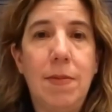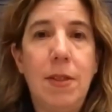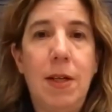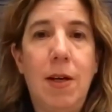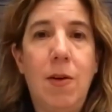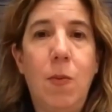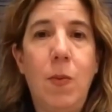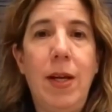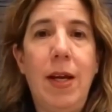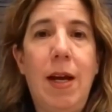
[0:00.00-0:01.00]
You know,
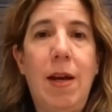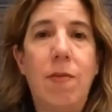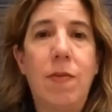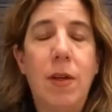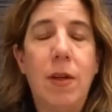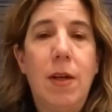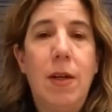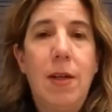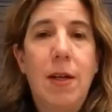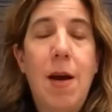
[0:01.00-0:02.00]
we have
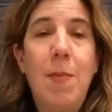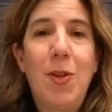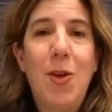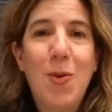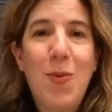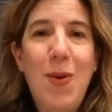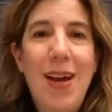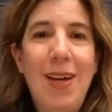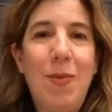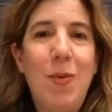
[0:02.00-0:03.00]
come a long
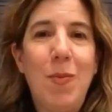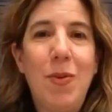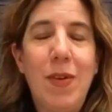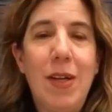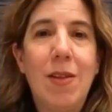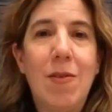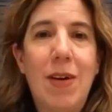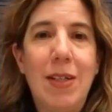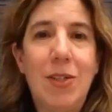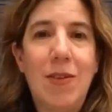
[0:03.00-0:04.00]
way and we were moving in the
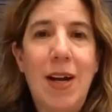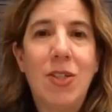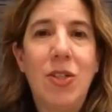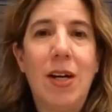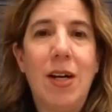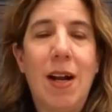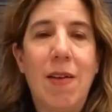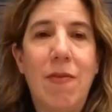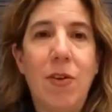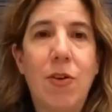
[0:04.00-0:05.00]
right direction. And
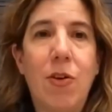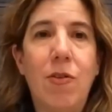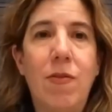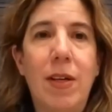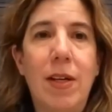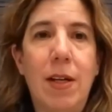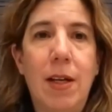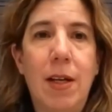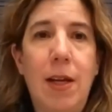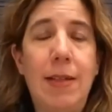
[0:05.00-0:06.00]
I feel COVID,
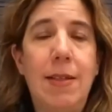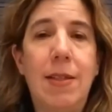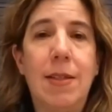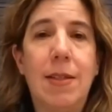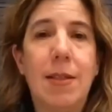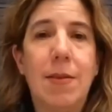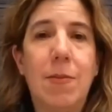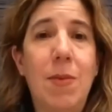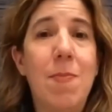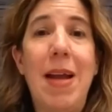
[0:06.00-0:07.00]
as is
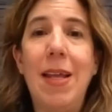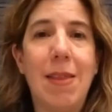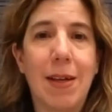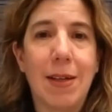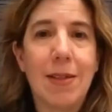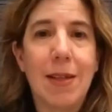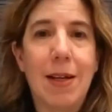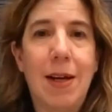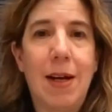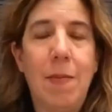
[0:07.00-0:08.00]
with many things
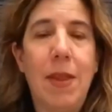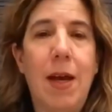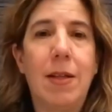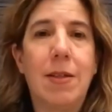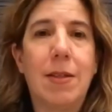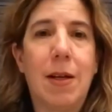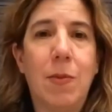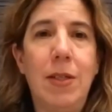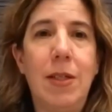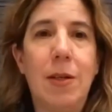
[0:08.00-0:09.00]
that
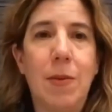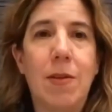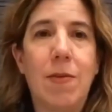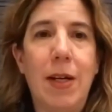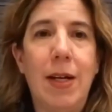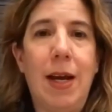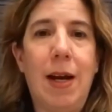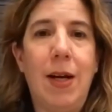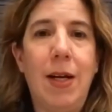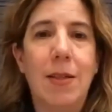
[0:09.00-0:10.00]
we deal with right
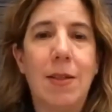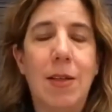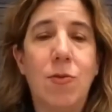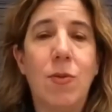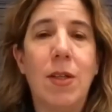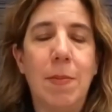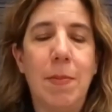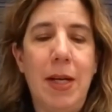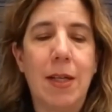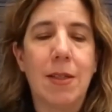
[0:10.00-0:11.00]
now, has really
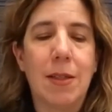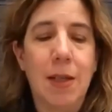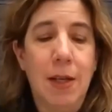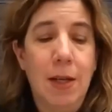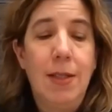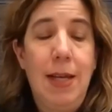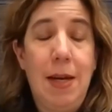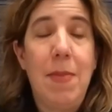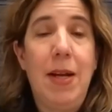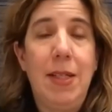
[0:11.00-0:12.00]
made us
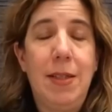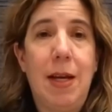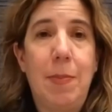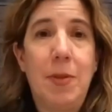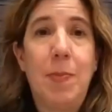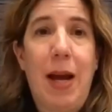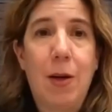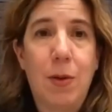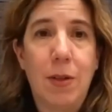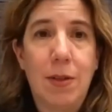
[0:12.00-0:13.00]
take many steps
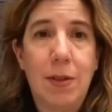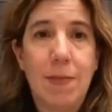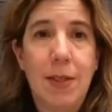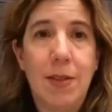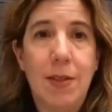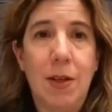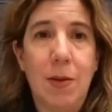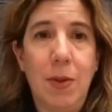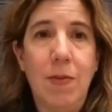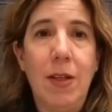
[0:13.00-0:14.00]
backwards. And
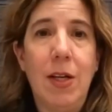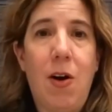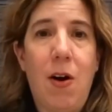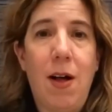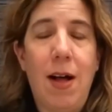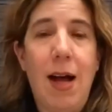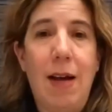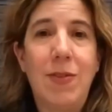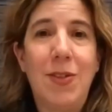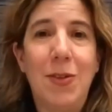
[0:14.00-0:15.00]
so we really all
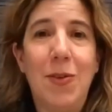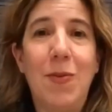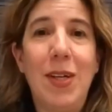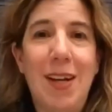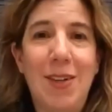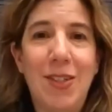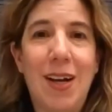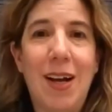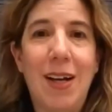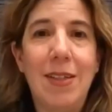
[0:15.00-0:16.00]
have to
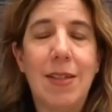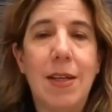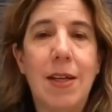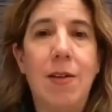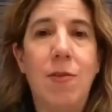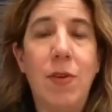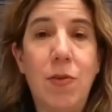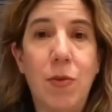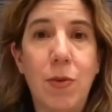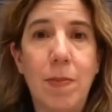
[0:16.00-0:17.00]
re-energize and
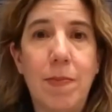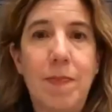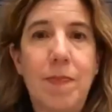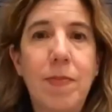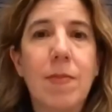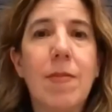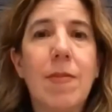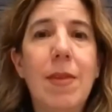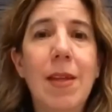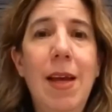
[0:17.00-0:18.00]
regroup
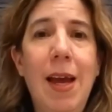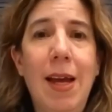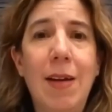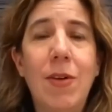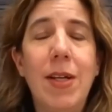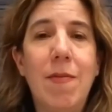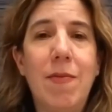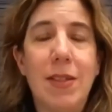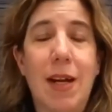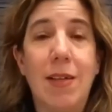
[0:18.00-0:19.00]
and
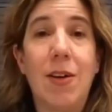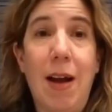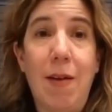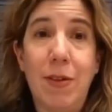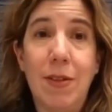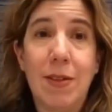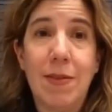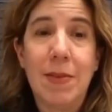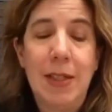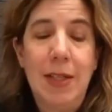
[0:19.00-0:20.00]
re-emphasize our efforts.